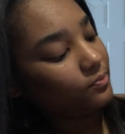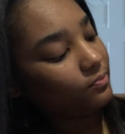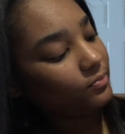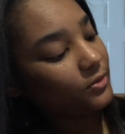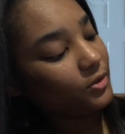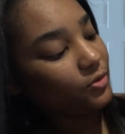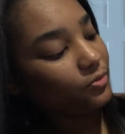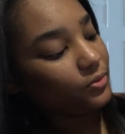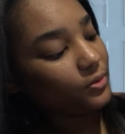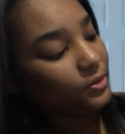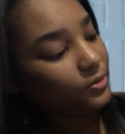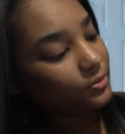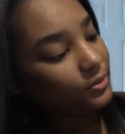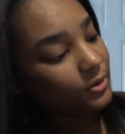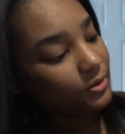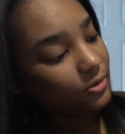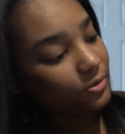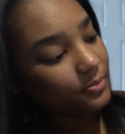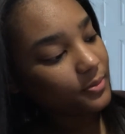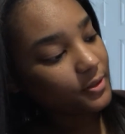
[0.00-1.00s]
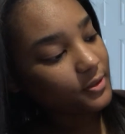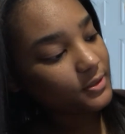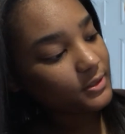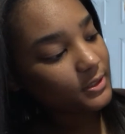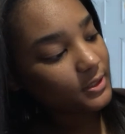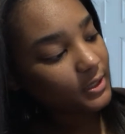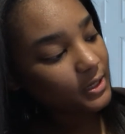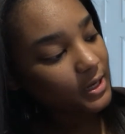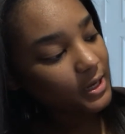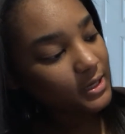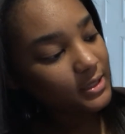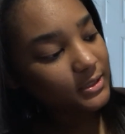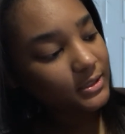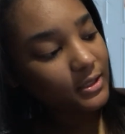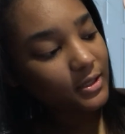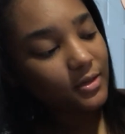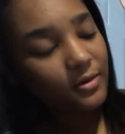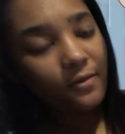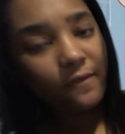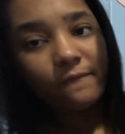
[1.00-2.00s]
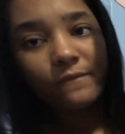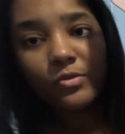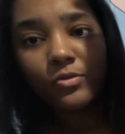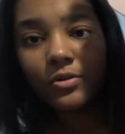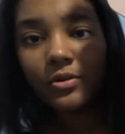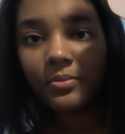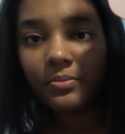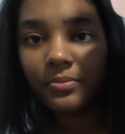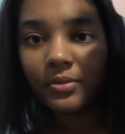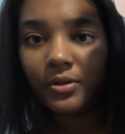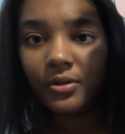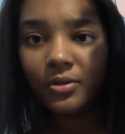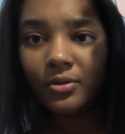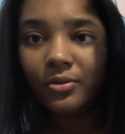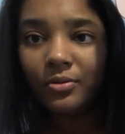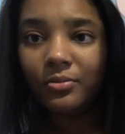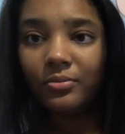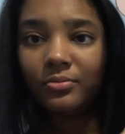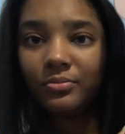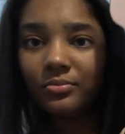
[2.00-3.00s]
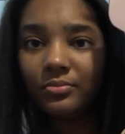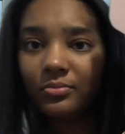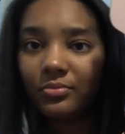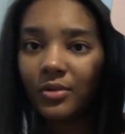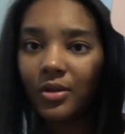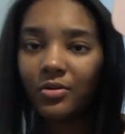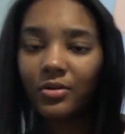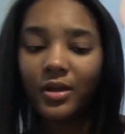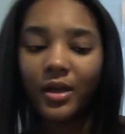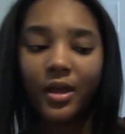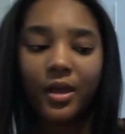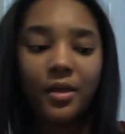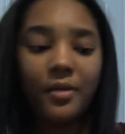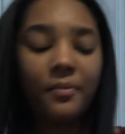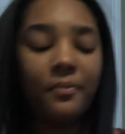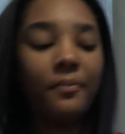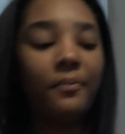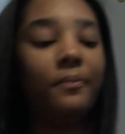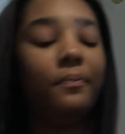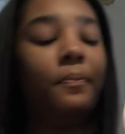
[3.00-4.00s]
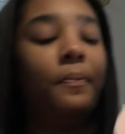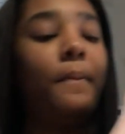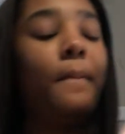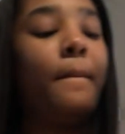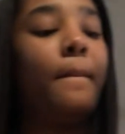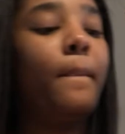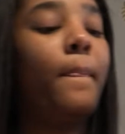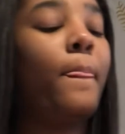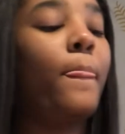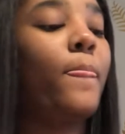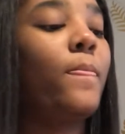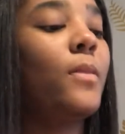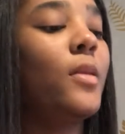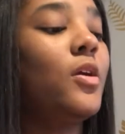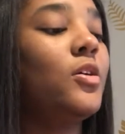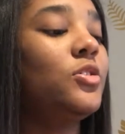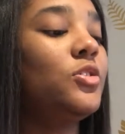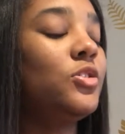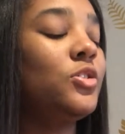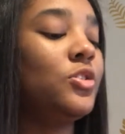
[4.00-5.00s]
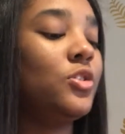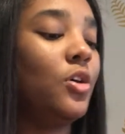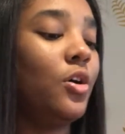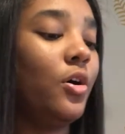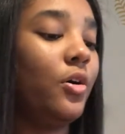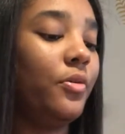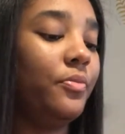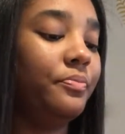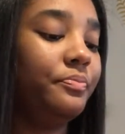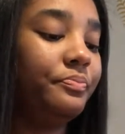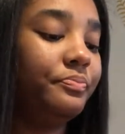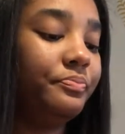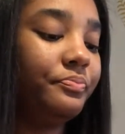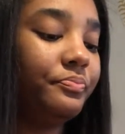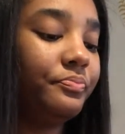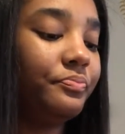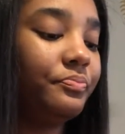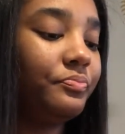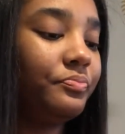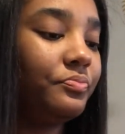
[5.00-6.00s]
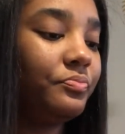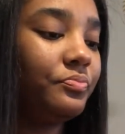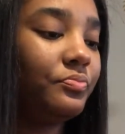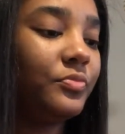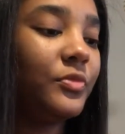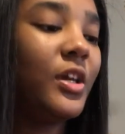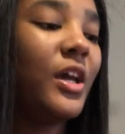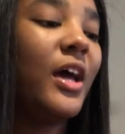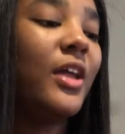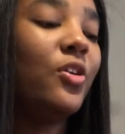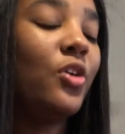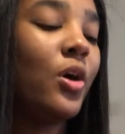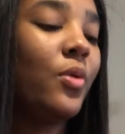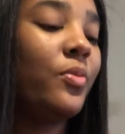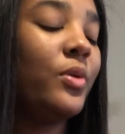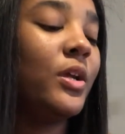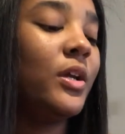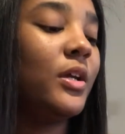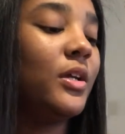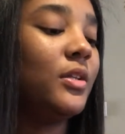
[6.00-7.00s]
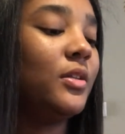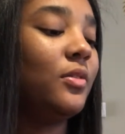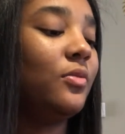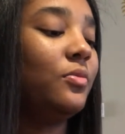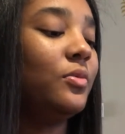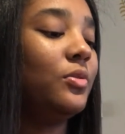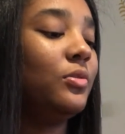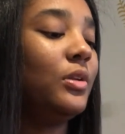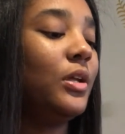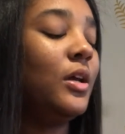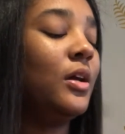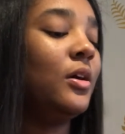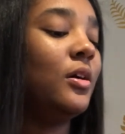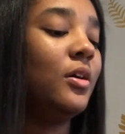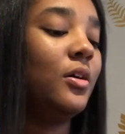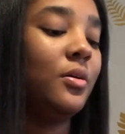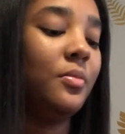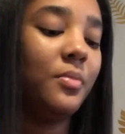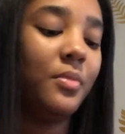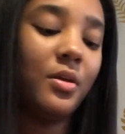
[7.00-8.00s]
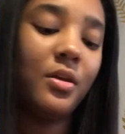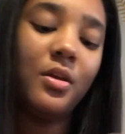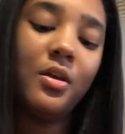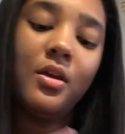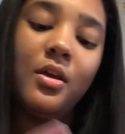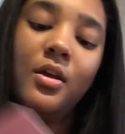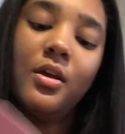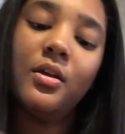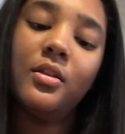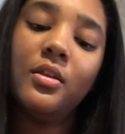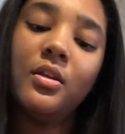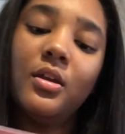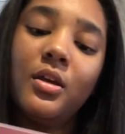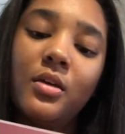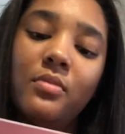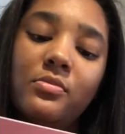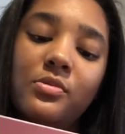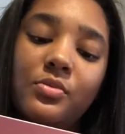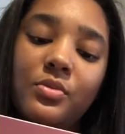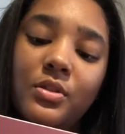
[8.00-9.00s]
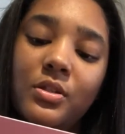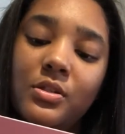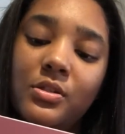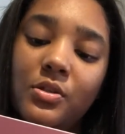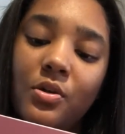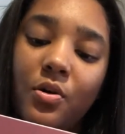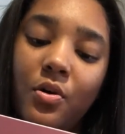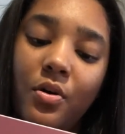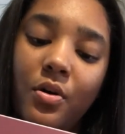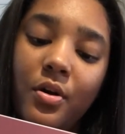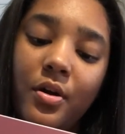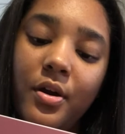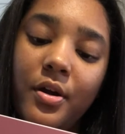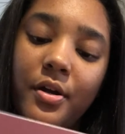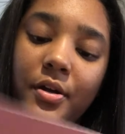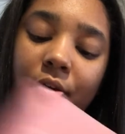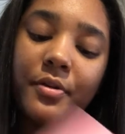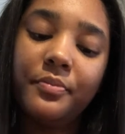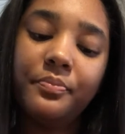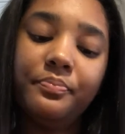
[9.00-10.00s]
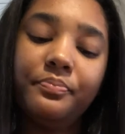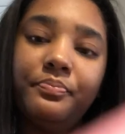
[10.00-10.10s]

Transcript: The real deal, personalized and affordable. Okay. So, yeah, I know I want to get the real Lancome. Then it comes with this card.